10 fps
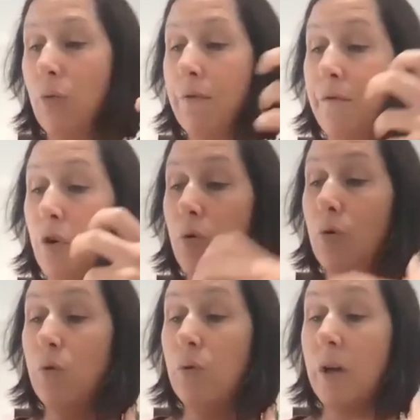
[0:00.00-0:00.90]
a
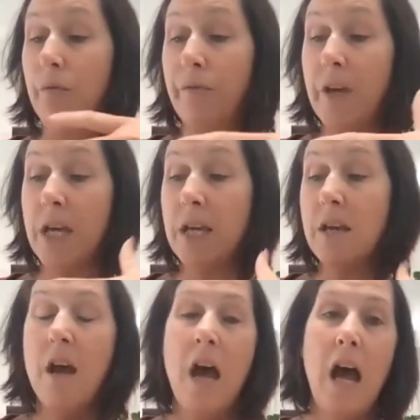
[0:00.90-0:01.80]
referral fee,
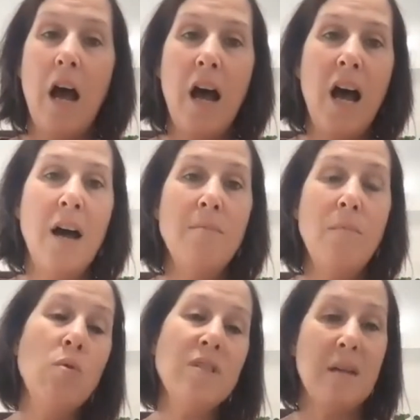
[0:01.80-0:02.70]

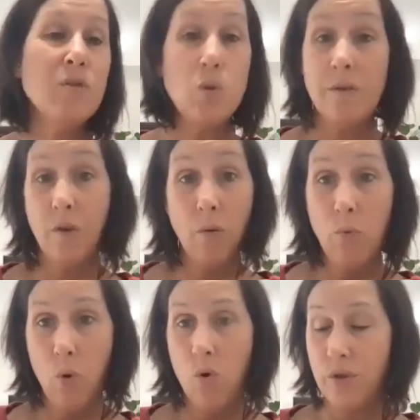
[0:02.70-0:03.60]
or some sort of a
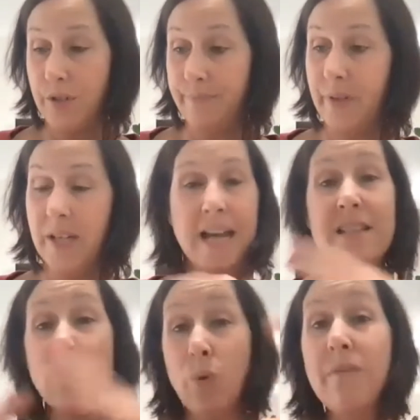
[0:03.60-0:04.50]
reward. Okay,
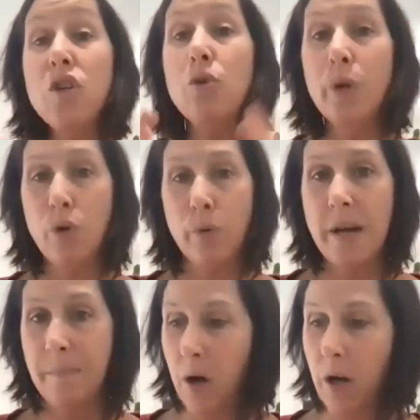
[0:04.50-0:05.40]
so whatever you agree
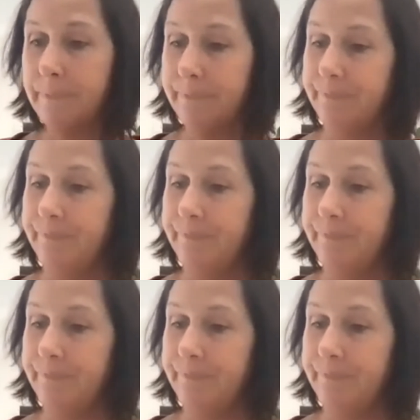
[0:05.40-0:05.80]
upon.